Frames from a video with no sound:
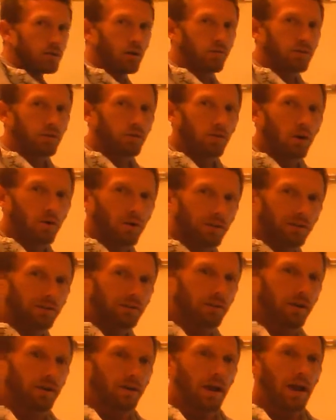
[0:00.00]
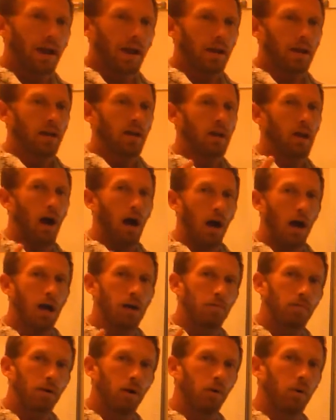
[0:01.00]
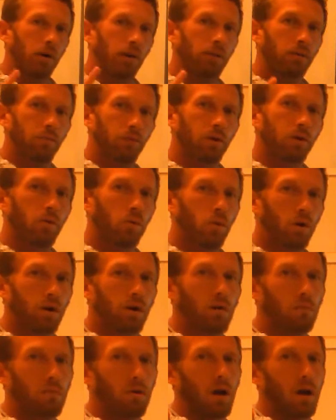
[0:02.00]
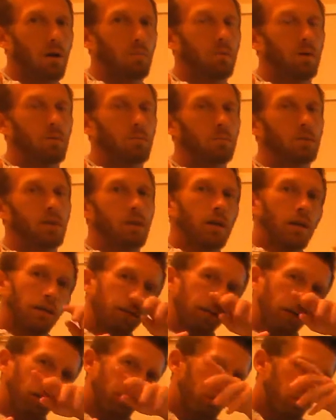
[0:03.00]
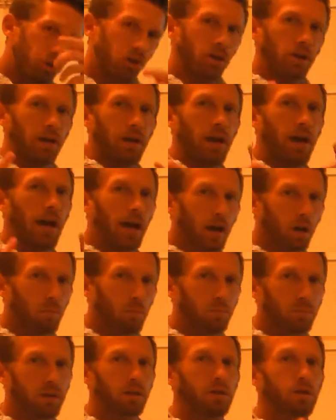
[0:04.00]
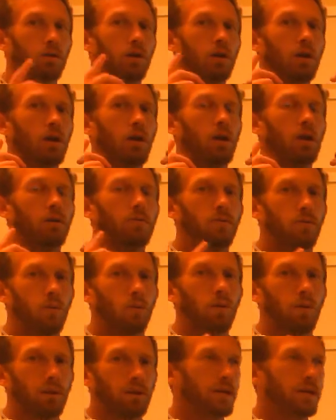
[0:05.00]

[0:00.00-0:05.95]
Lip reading: So if you notice today, I'm going through word problems that should help you for